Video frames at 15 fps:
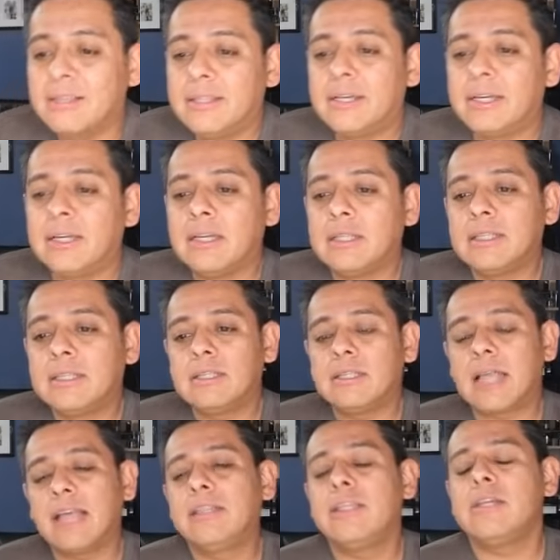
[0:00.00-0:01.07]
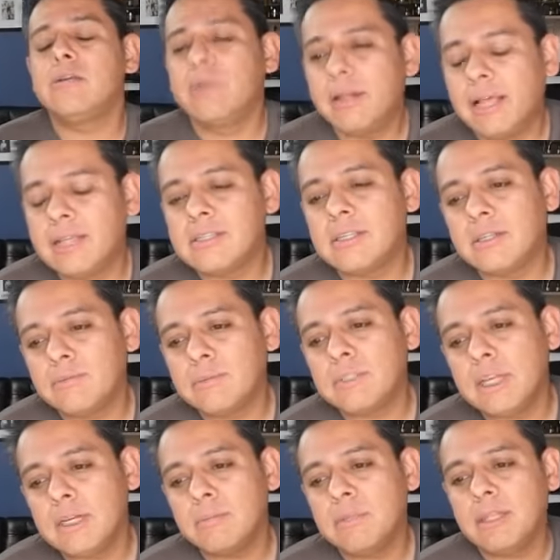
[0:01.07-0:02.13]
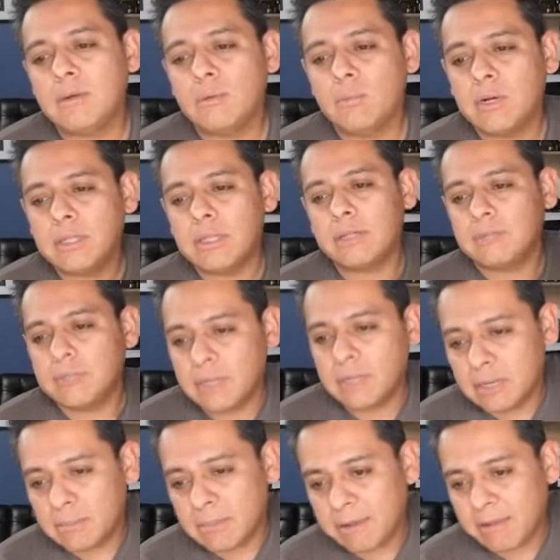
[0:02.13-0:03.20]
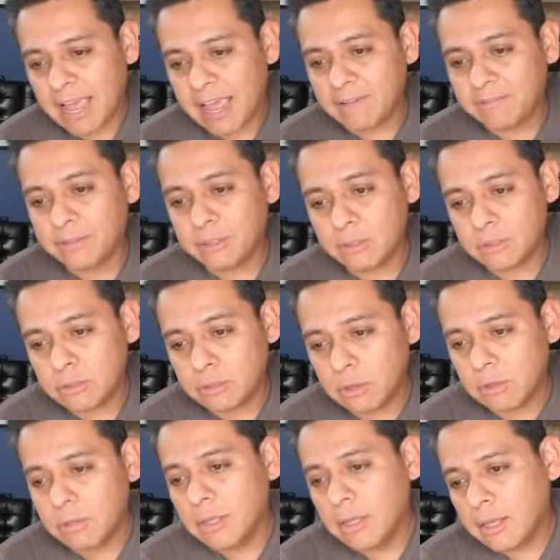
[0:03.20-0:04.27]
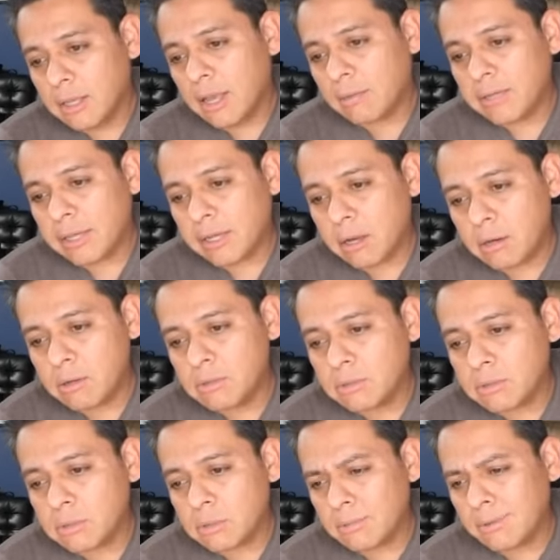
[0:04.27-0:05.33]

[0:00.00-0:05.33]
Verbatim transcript: I didn't realize that it was going to be the one that was going to come out after. So I'm like, oh, so